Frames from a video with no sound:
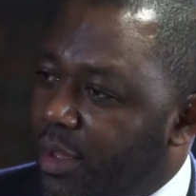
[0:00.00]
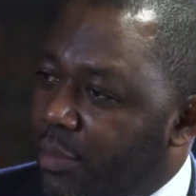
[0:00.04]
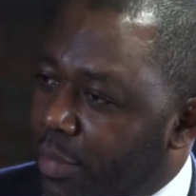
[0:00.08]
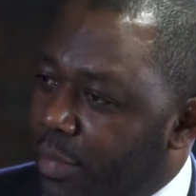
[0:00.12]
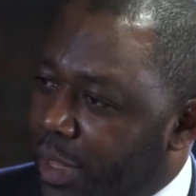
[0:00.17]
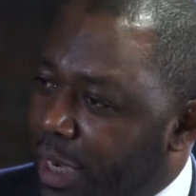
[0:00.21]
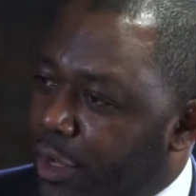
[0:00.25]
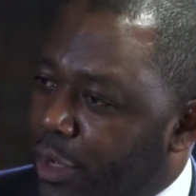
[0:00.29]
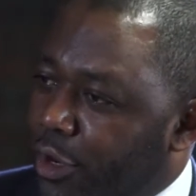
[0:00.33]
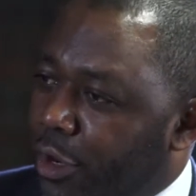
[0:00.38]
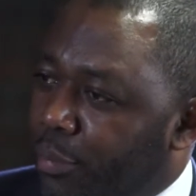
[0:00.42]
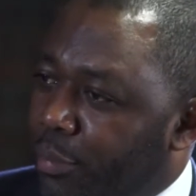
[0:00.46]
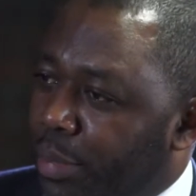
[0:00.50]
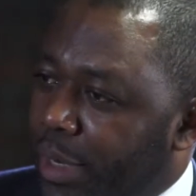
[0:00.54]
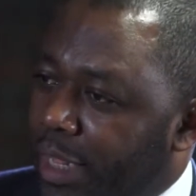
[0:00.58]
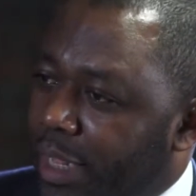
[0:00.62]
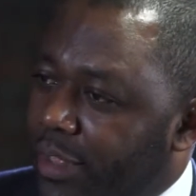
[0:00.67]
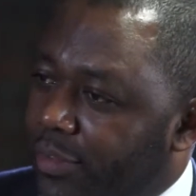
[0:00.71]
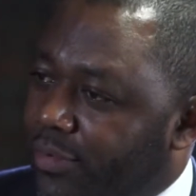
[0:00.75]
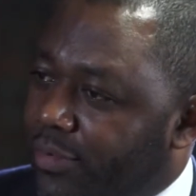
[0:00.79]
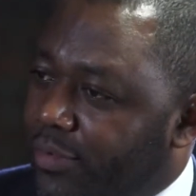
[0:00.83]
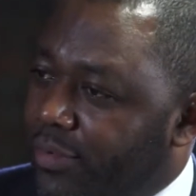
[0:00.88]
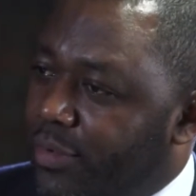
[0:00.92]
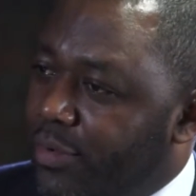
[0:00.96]
many
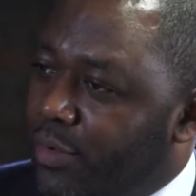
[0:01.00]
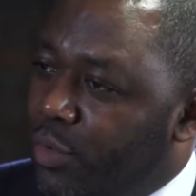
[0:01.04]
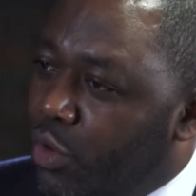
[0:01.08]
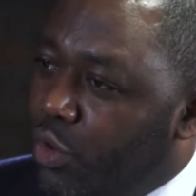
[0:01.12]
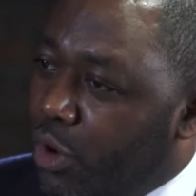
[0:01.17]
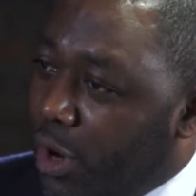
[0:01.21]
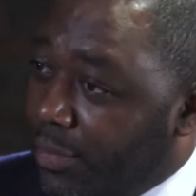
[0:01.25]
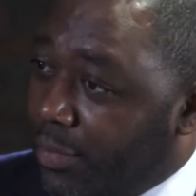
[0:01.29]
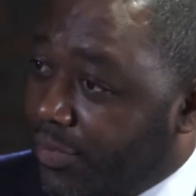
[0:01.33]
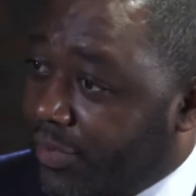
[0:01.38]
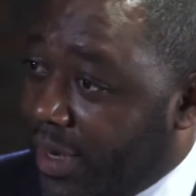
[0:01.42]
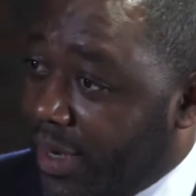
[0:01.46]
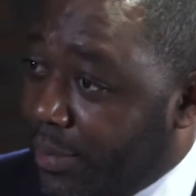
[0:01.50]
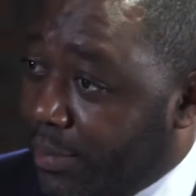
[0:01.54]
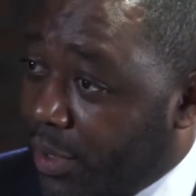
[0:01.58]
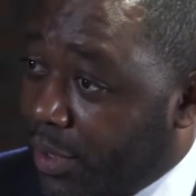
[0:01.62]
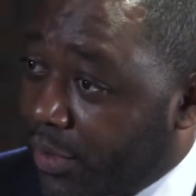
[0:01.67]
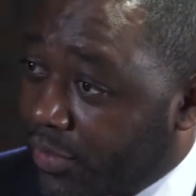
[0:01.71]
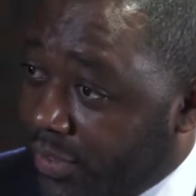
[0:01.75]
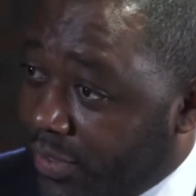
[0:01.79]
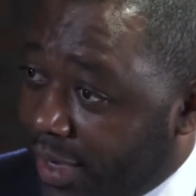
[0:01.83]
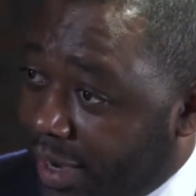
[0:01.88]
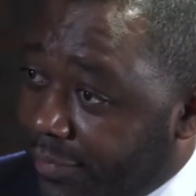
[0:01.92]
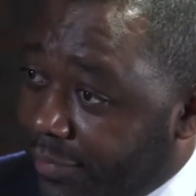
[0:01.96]
companies come sell
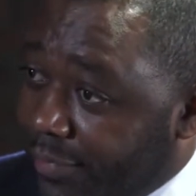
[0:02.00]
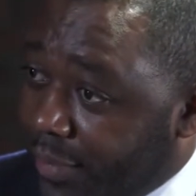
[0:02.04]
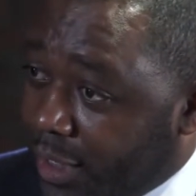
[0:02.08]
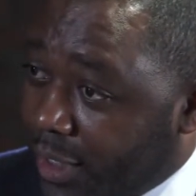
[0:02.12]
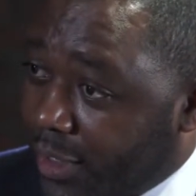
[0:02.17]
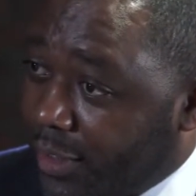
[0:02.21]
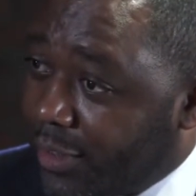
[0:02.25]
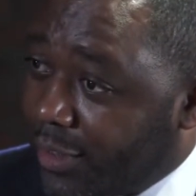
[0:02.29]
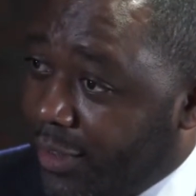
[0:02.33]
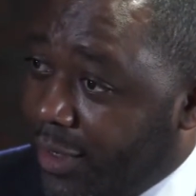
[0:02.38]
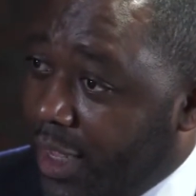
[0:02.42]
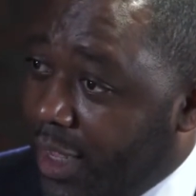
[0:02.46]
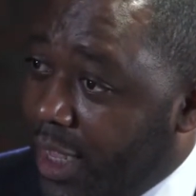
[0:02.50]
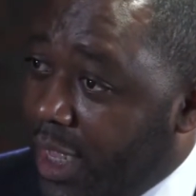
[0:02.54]
products in Africa.